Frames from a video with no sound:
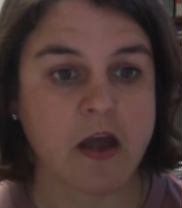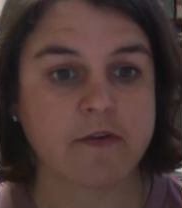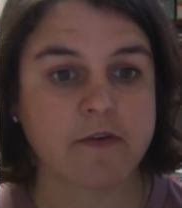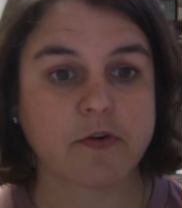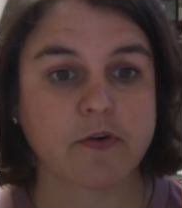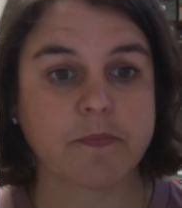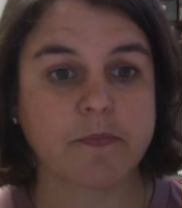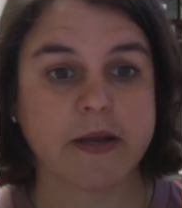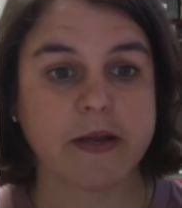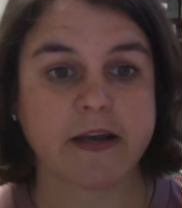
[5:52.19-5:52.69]

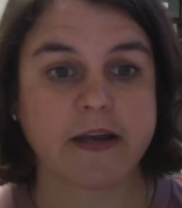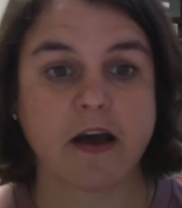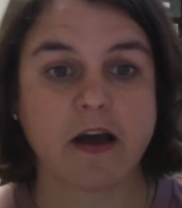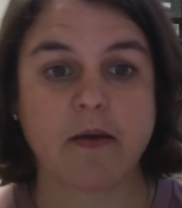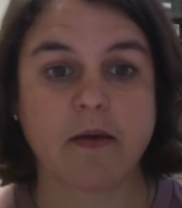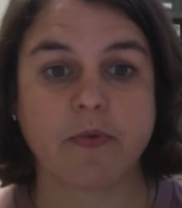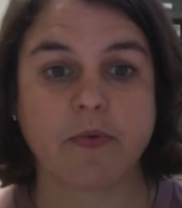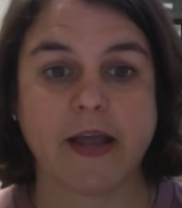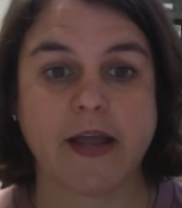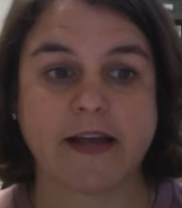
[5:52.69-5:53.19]
For
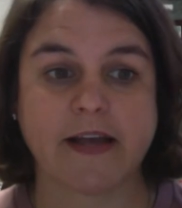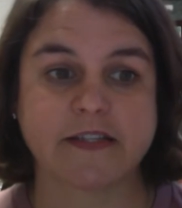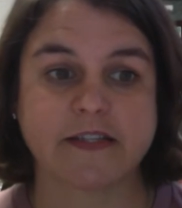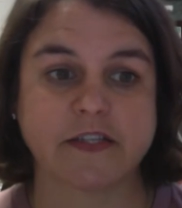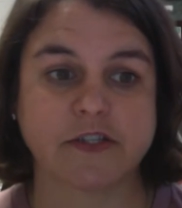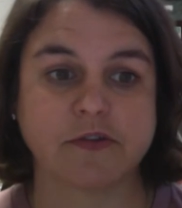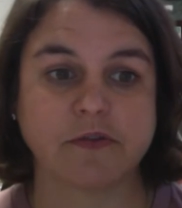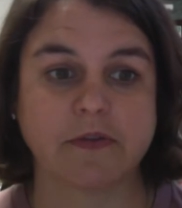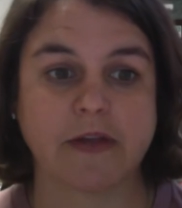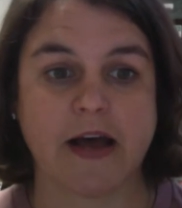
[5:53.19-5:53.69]
pickup, we ask
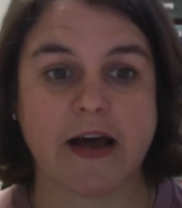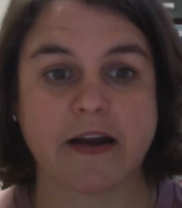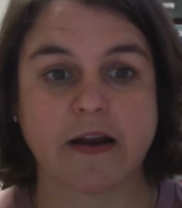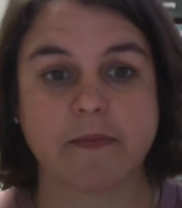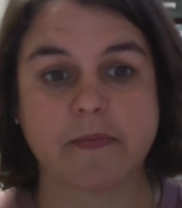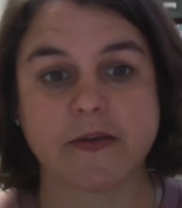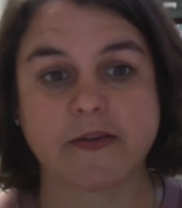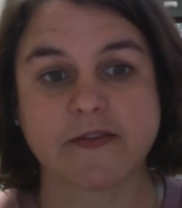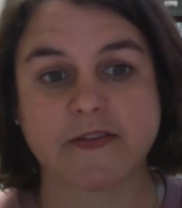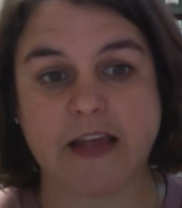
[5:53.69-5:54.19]
that you line
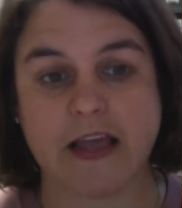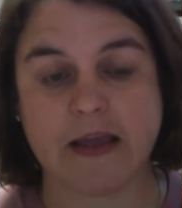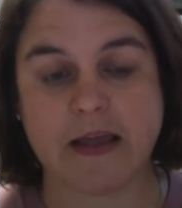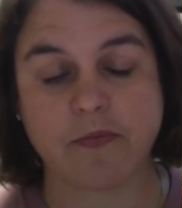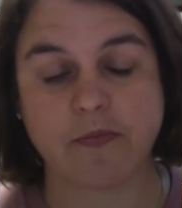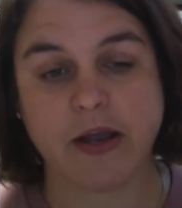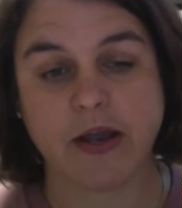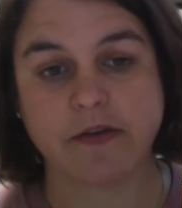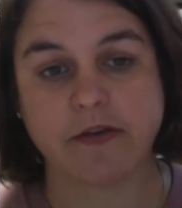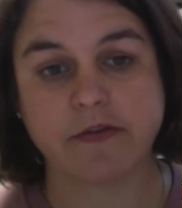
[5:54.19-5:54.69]
up the same
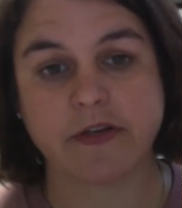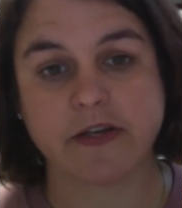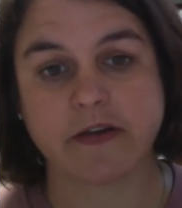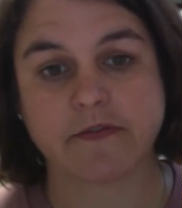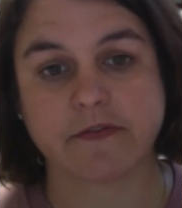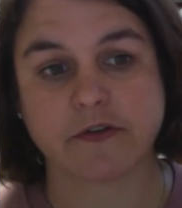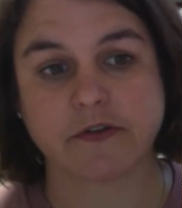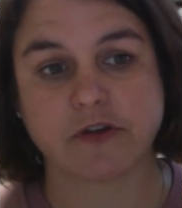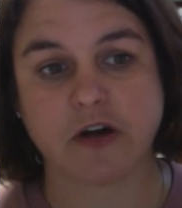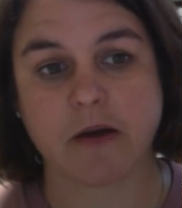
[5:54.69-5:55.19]
way you did
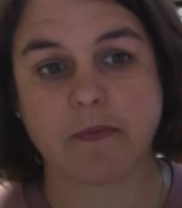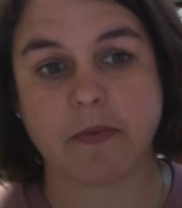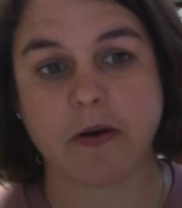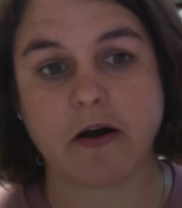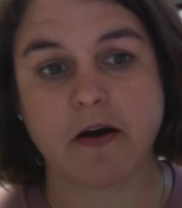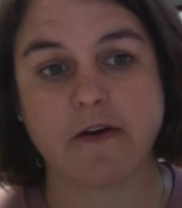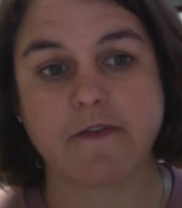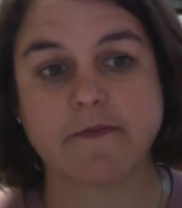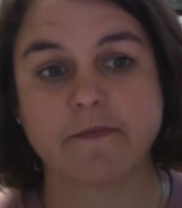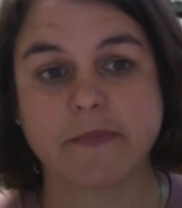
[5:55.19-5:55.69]
for
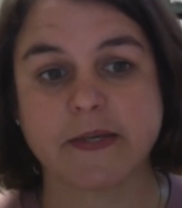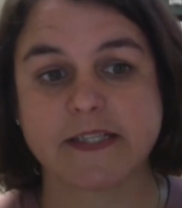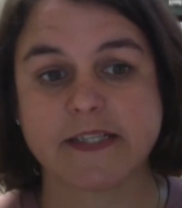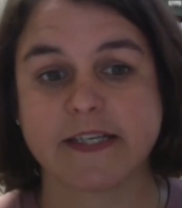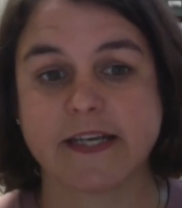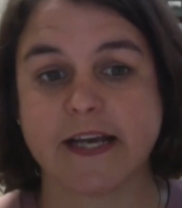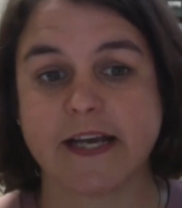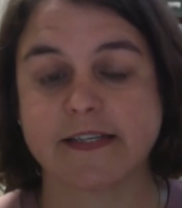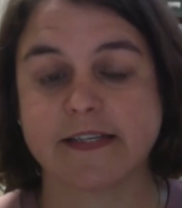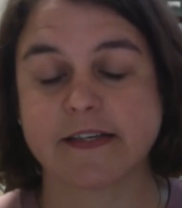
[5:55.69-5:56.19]
drop-off. Ms.
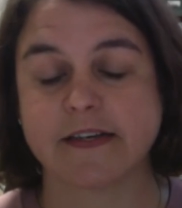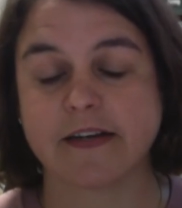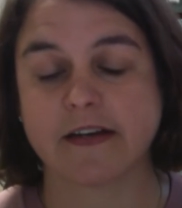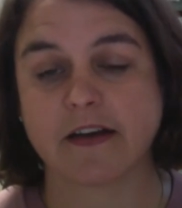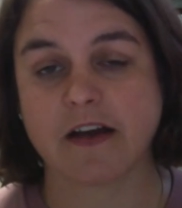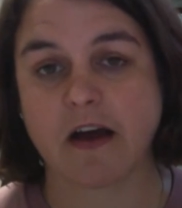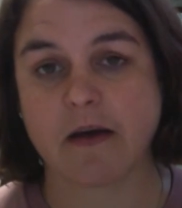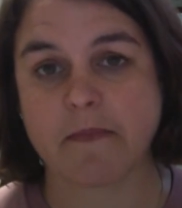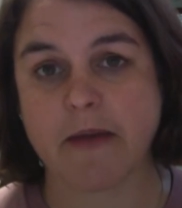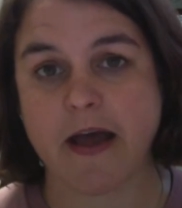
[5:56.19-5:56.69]
Danae is going to
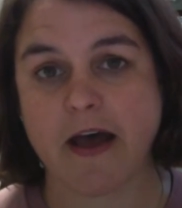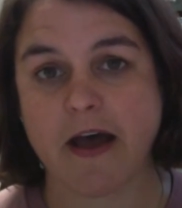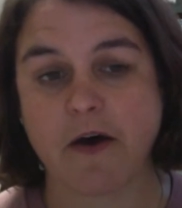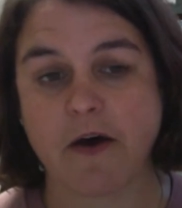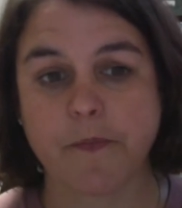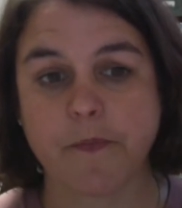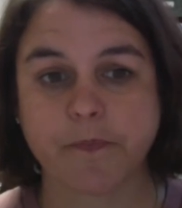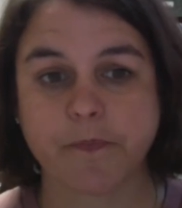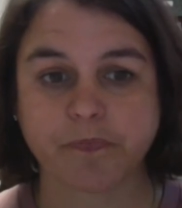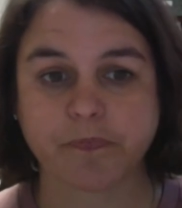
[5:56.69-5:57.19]
come
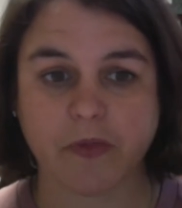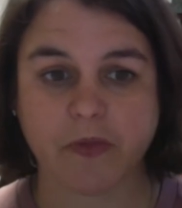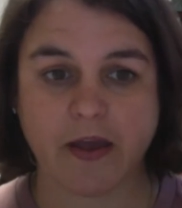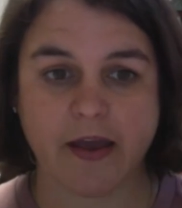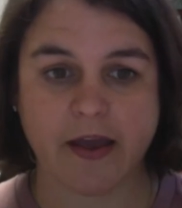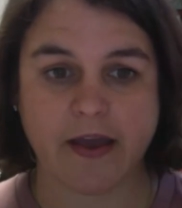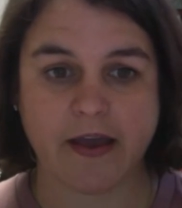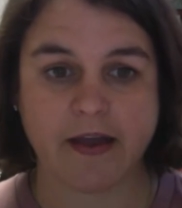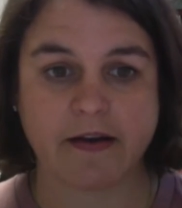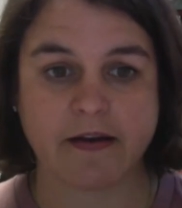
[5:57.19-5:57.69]
out
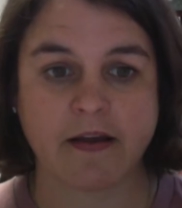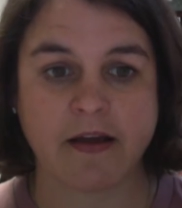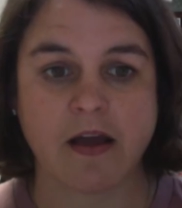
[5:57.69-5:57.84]
and